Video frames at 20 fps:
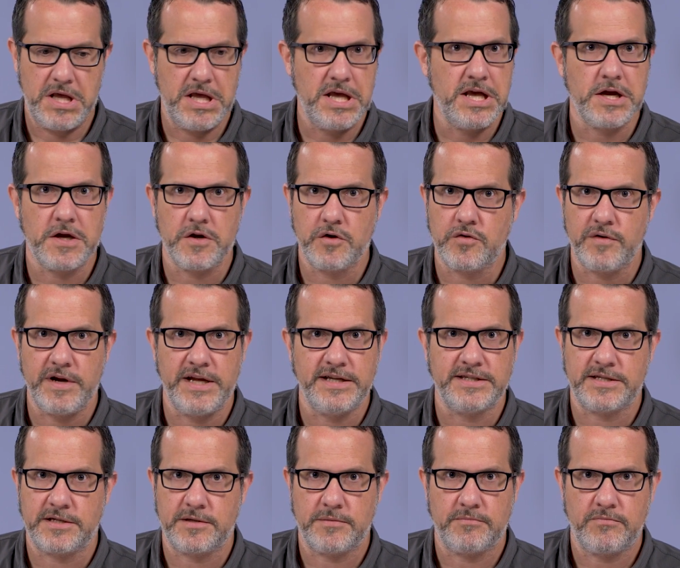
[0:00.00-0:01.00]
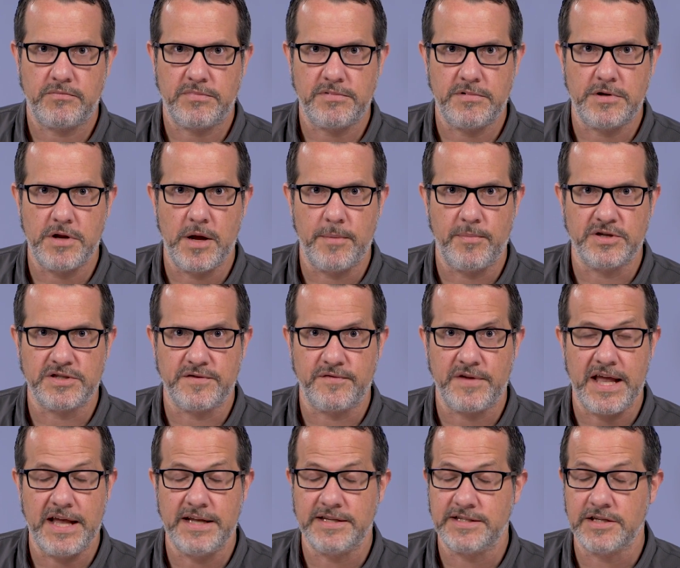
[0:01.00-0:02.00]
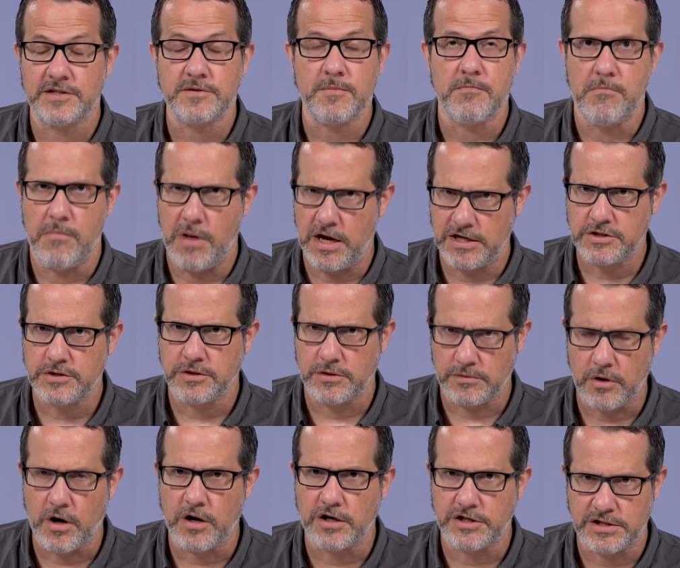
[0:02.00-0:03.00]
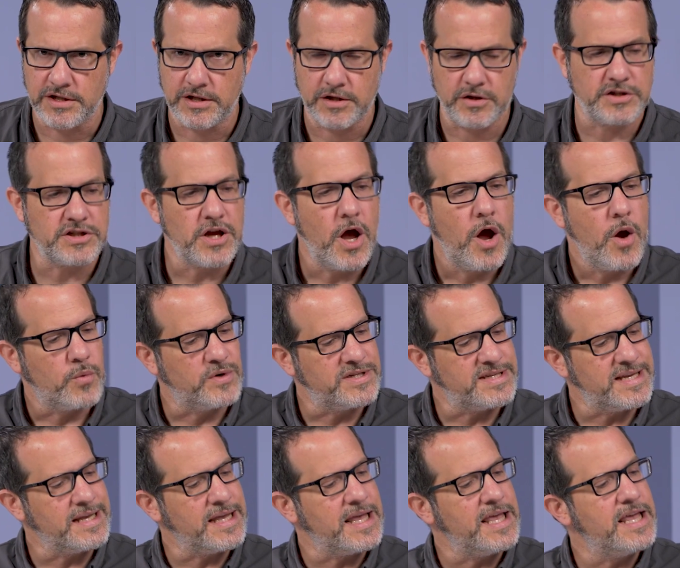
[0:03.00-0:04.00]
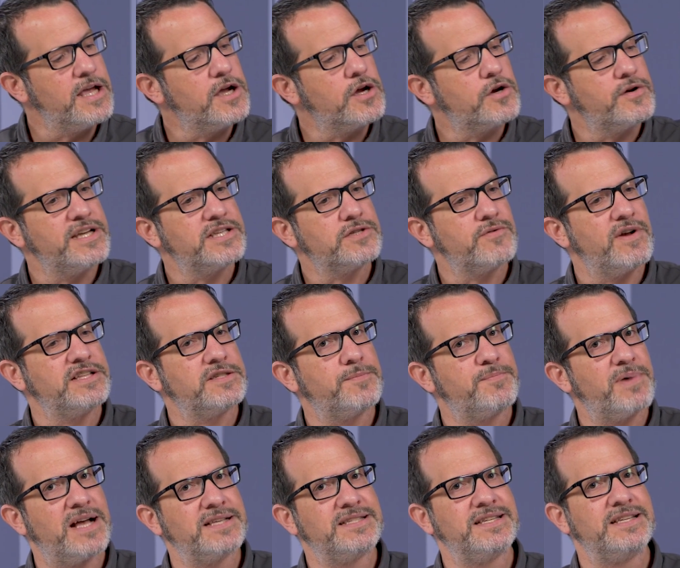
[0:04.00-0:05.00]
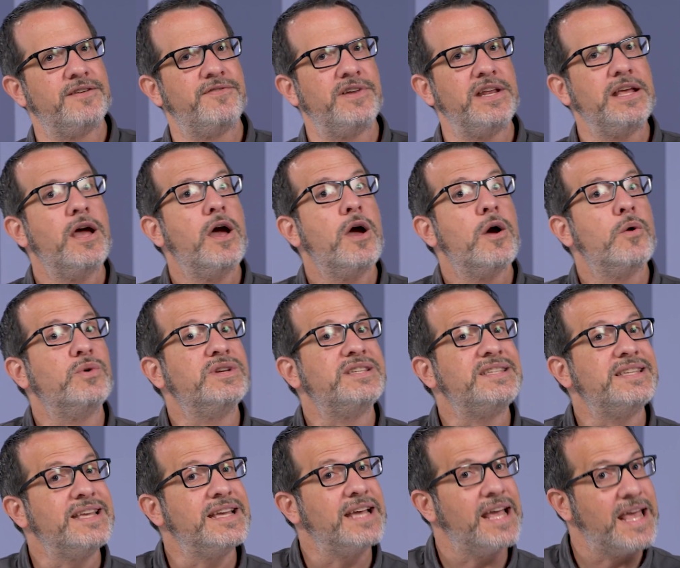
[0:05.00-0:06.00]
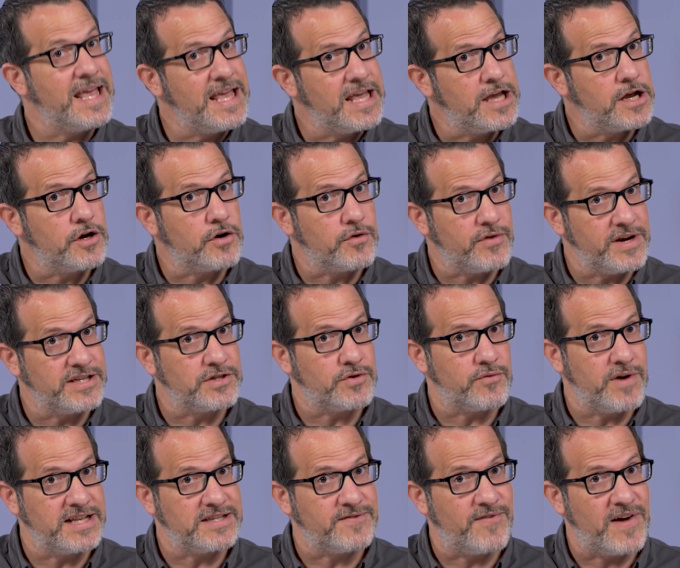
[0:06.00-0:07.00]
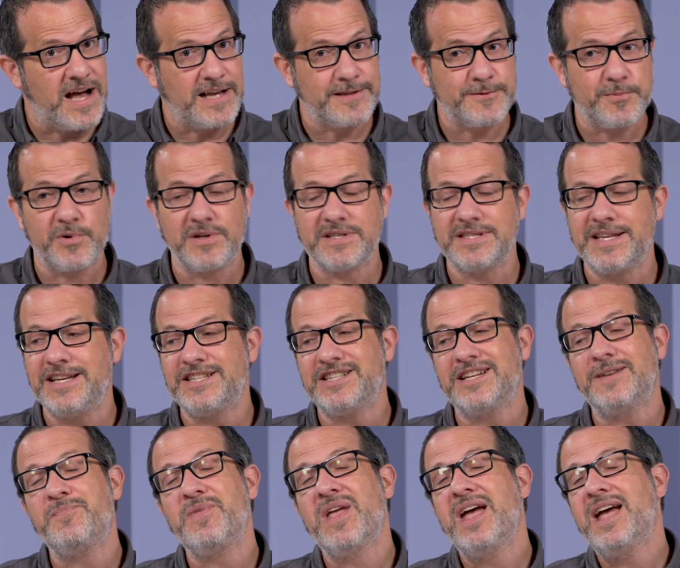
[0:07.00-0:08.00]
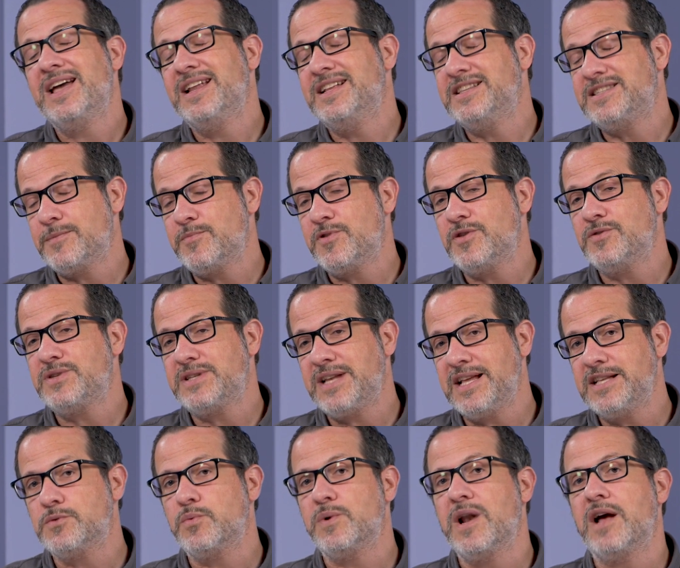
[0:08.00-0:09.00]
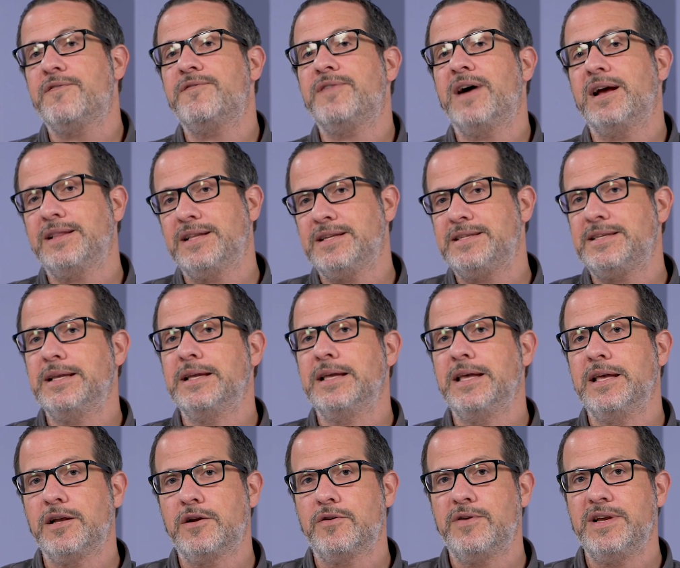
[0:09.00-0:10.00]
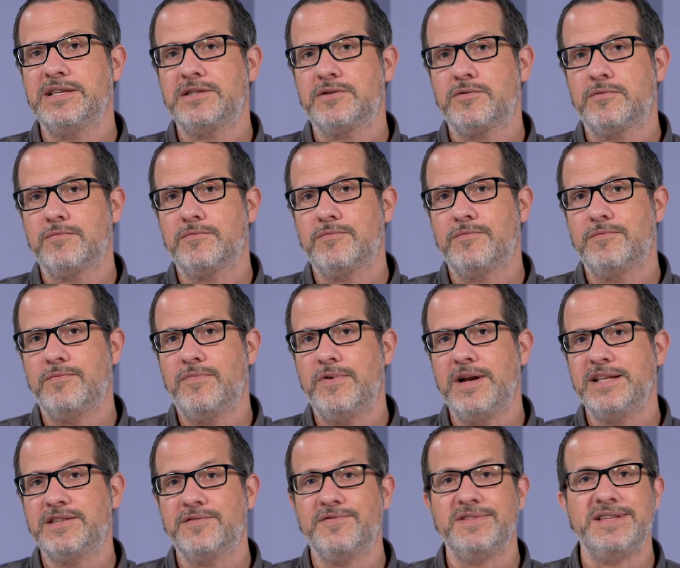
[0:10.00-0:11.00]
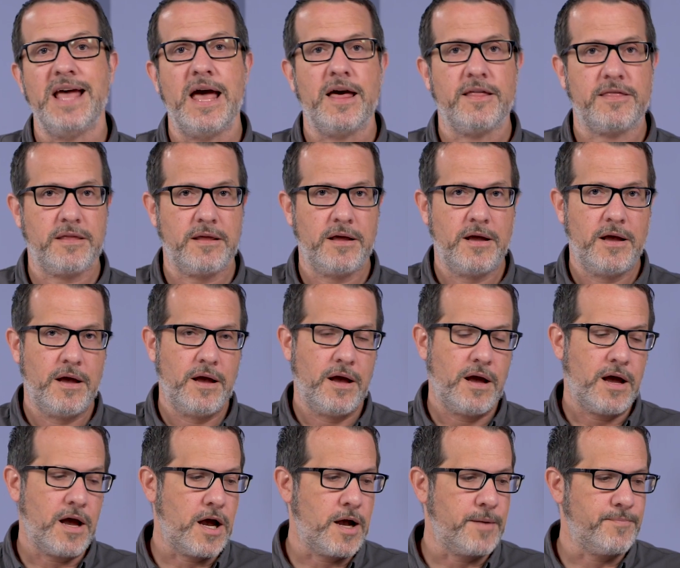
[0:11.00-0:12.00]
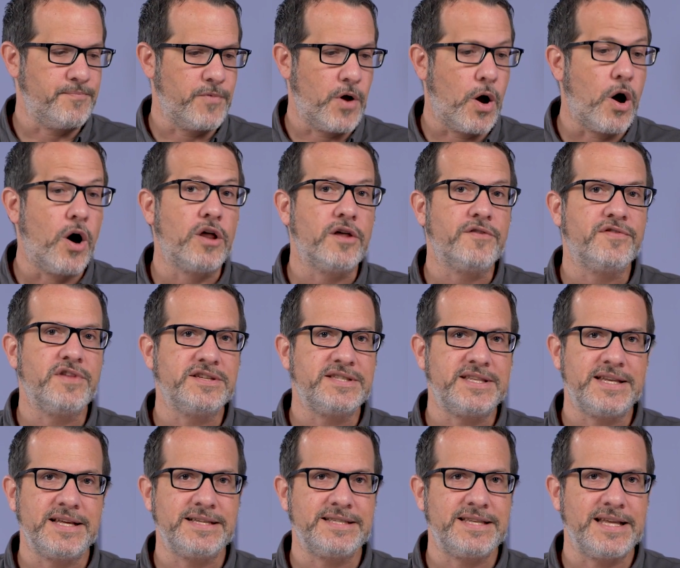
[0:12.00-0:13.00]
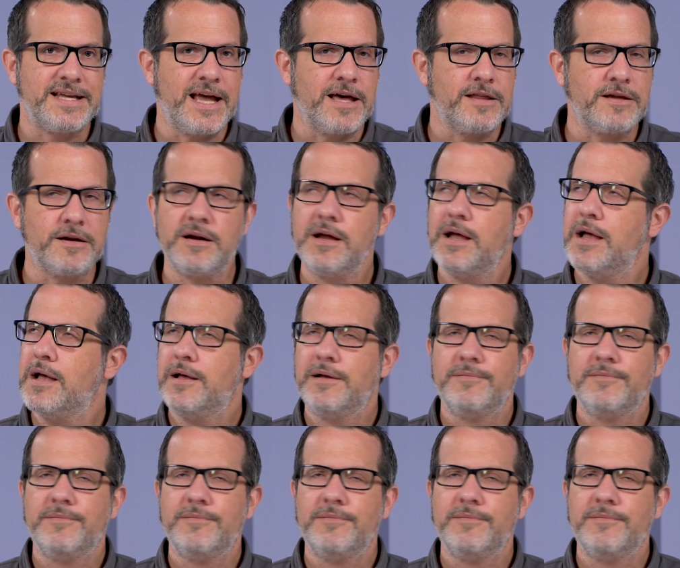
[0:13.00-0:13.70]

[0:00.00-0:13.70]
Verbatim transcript: increased numbers of cases much larger increased. We're seeing increased rates of positivity. We're seeing increased rates of hospitalization. And in some of those states, we're now finally seeing increased rates of death. Um, all of these things together,